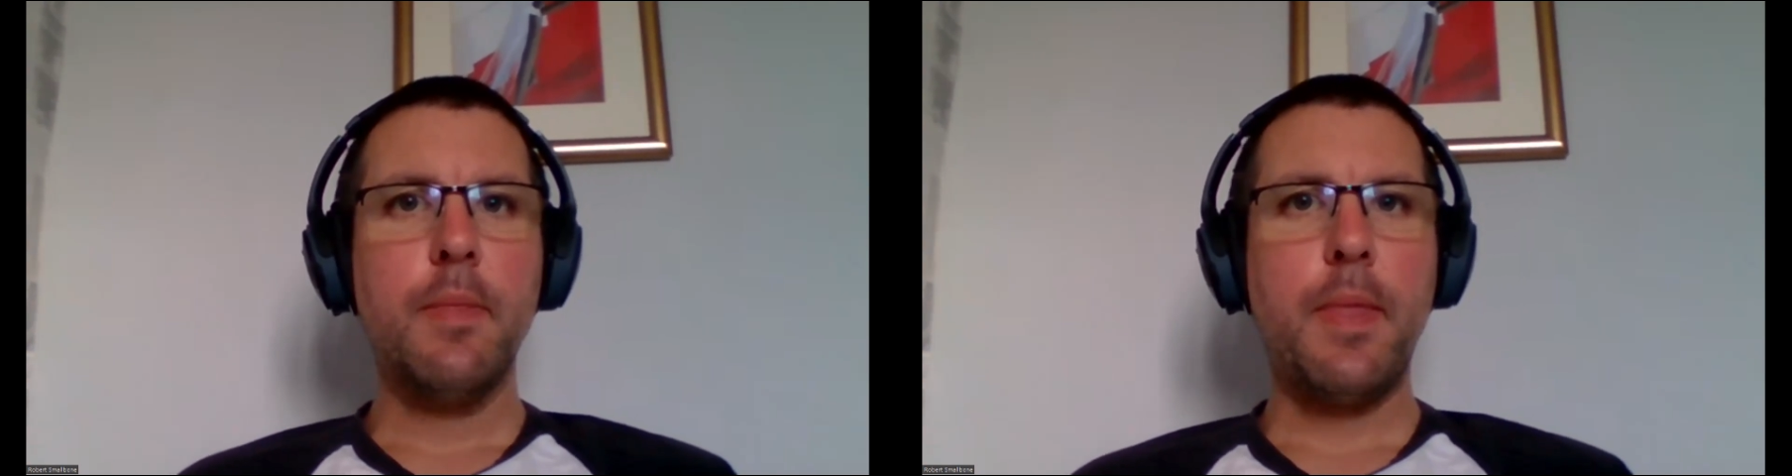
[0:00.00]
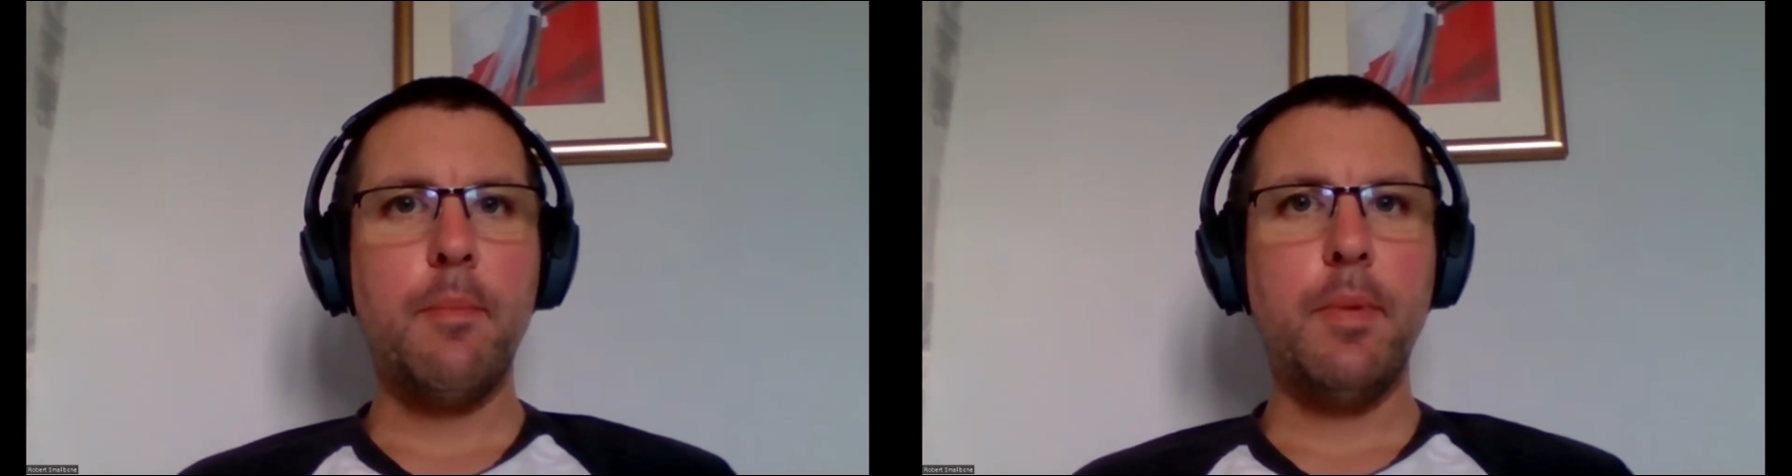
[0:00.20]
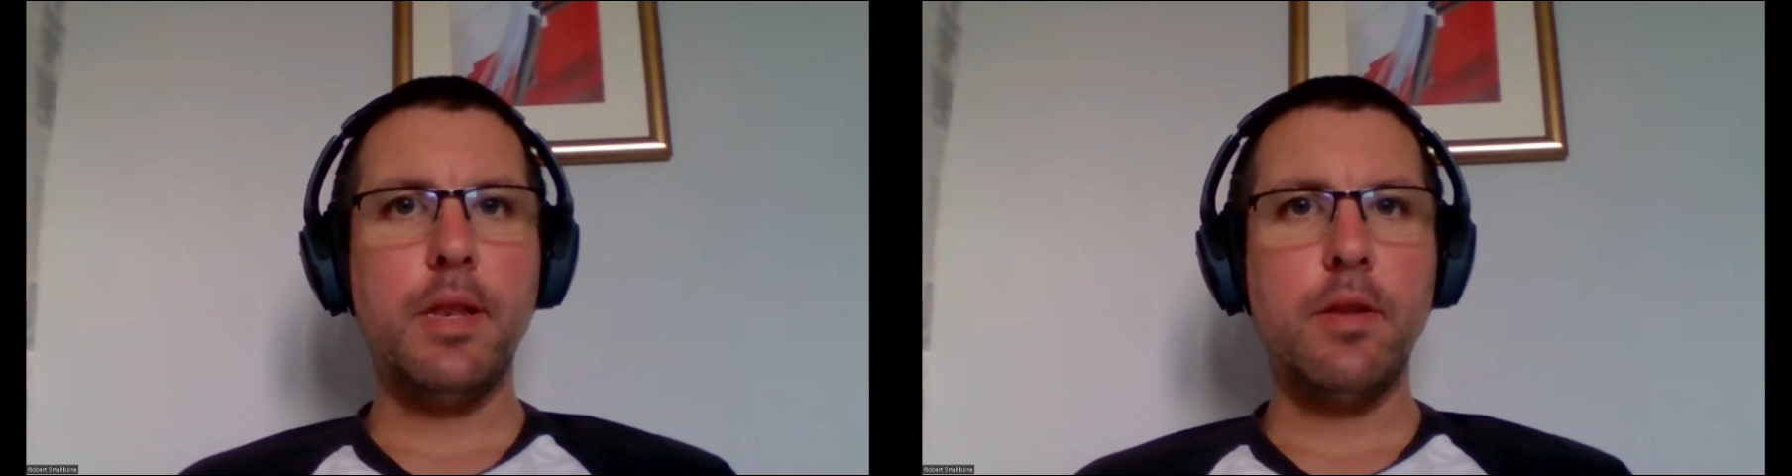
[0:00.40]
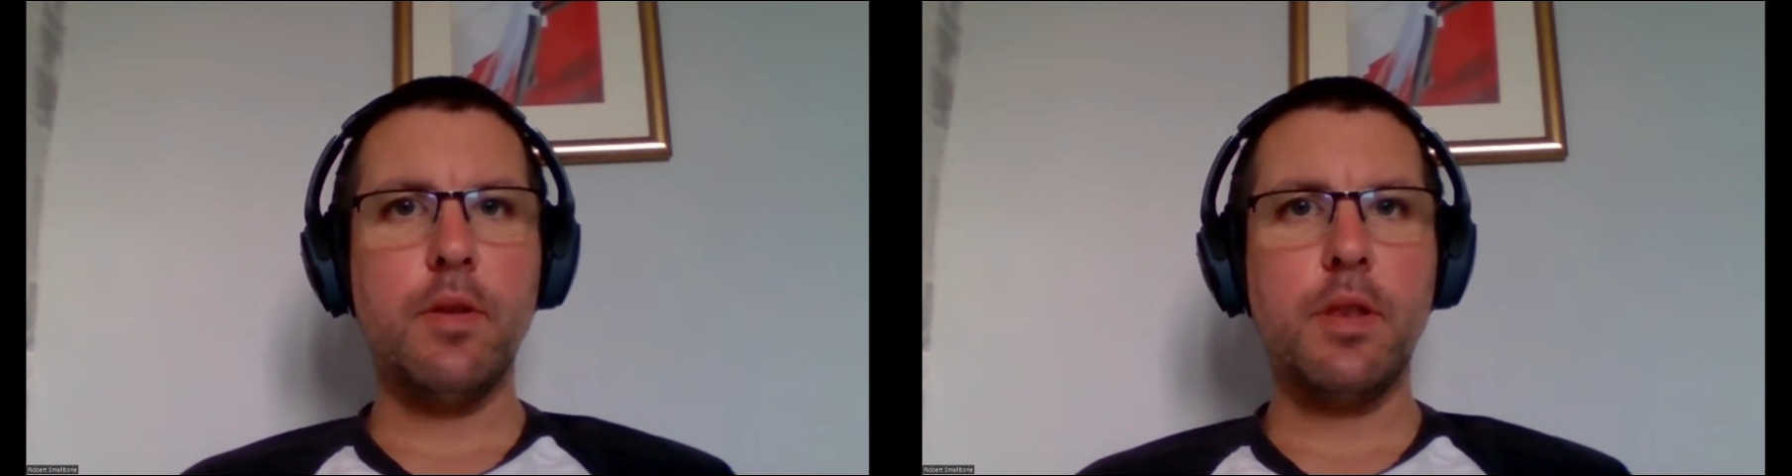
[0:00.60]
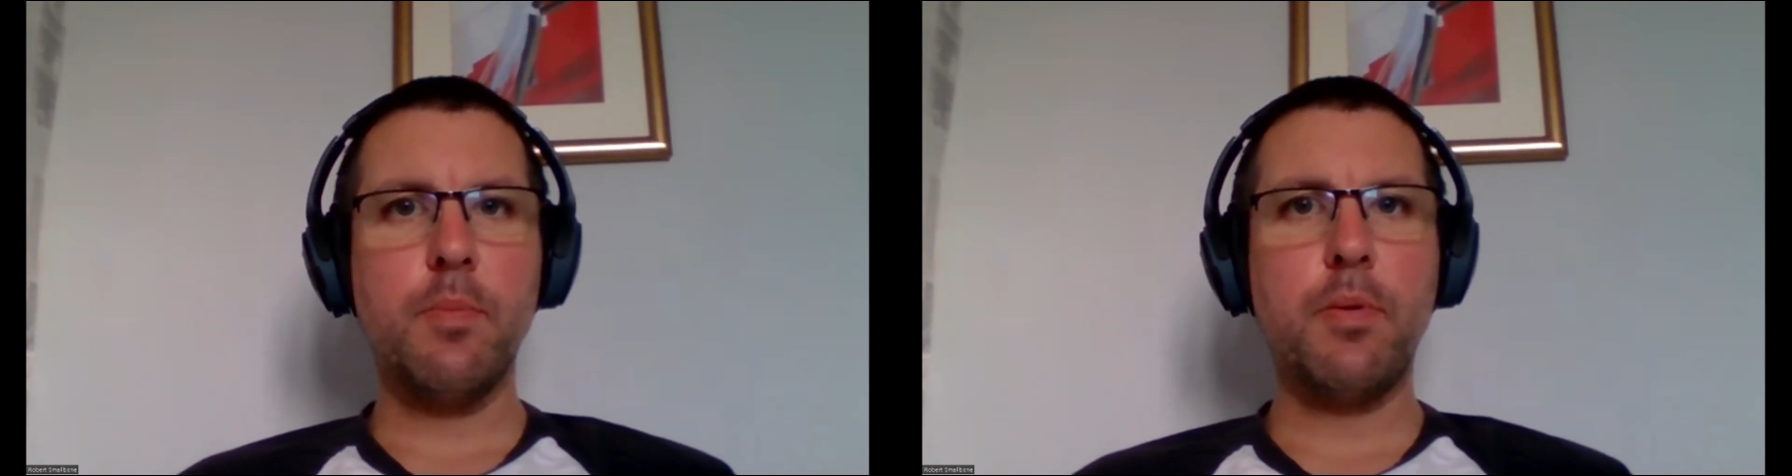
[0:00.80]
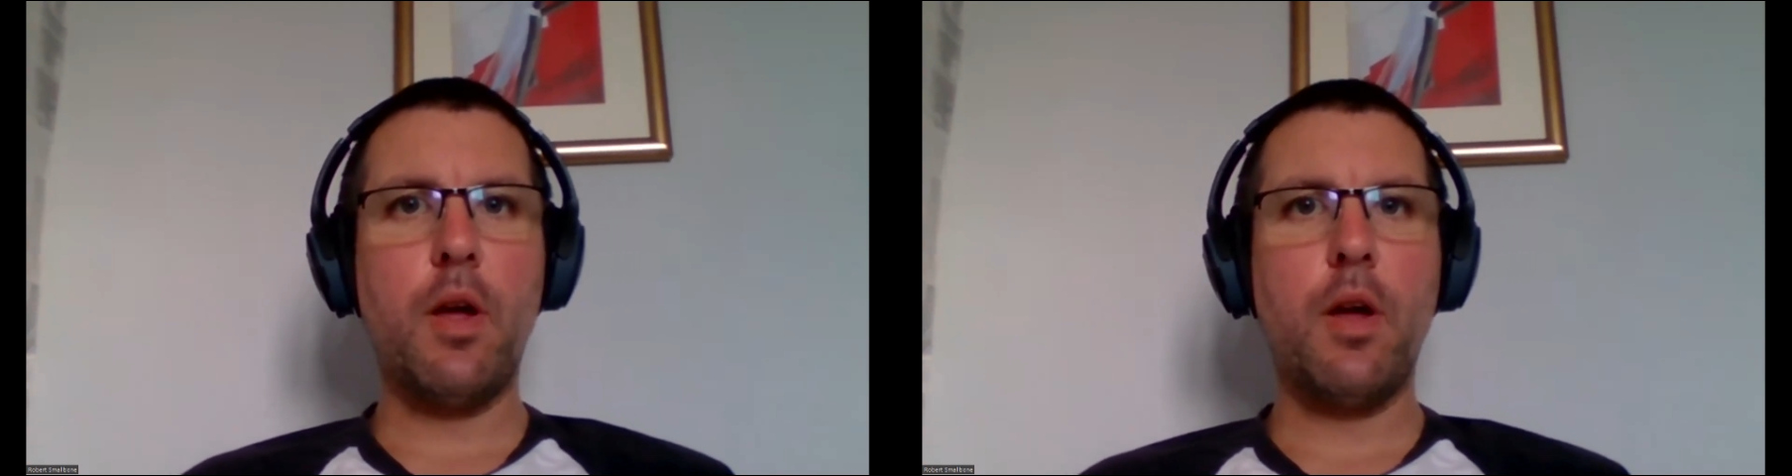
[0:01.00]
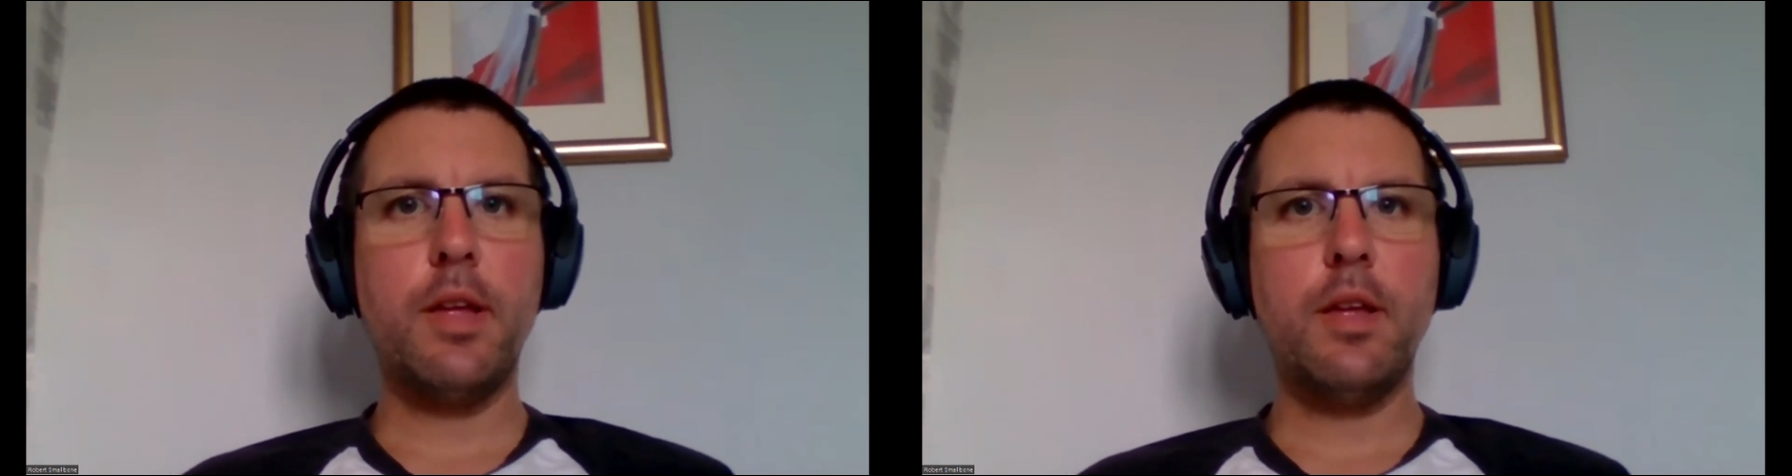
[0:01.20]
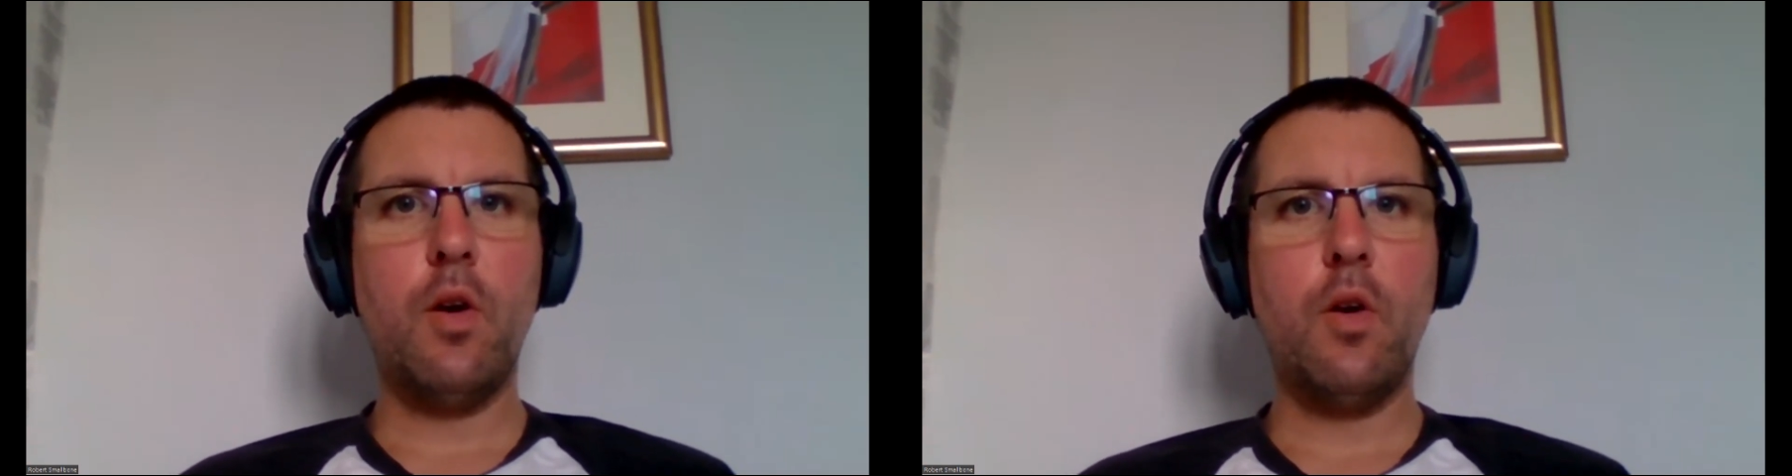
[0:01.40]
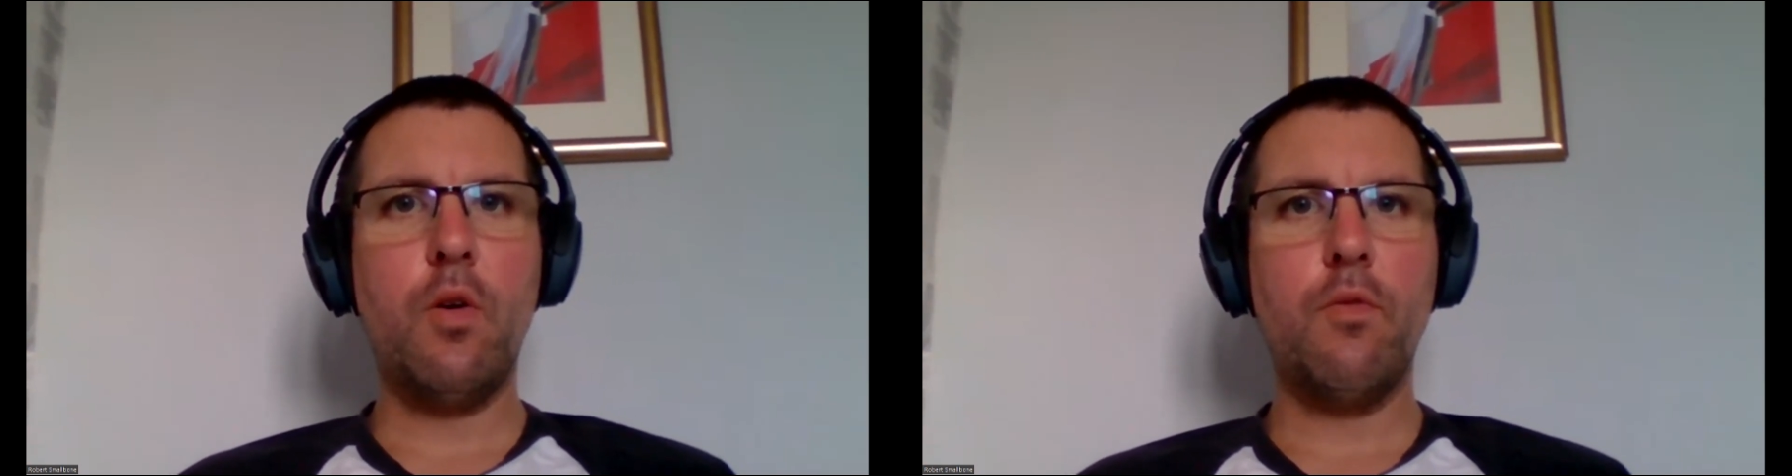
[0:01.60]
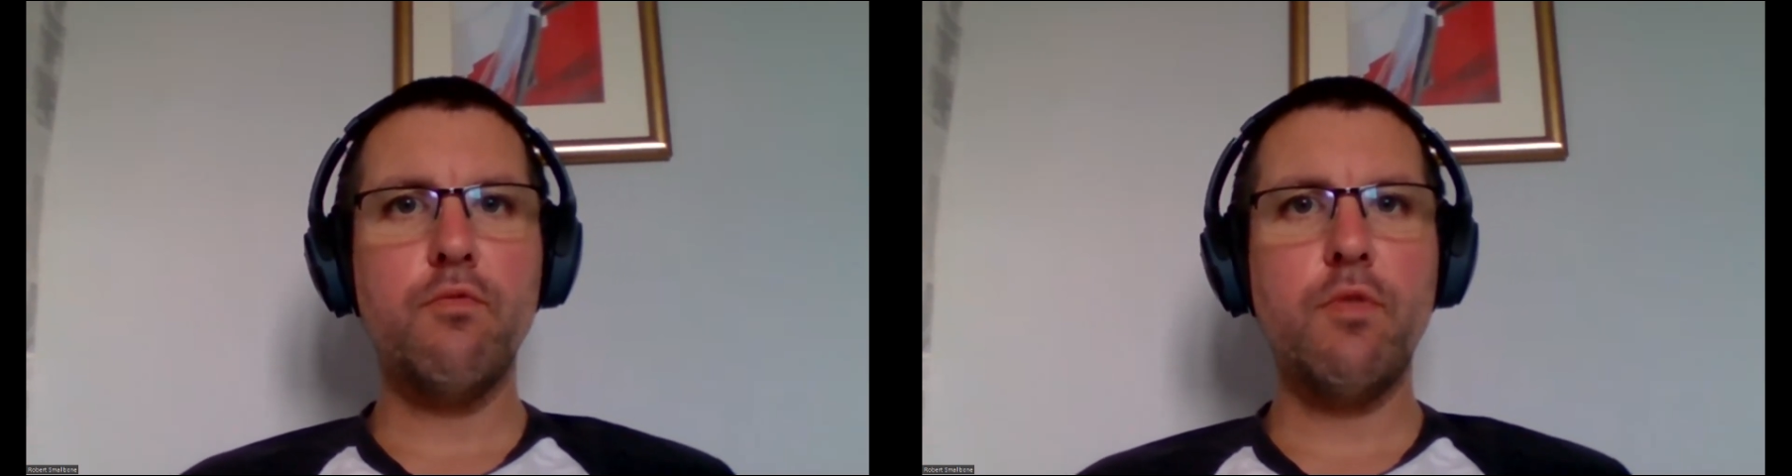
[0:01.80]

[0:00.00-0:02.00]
That means that supply of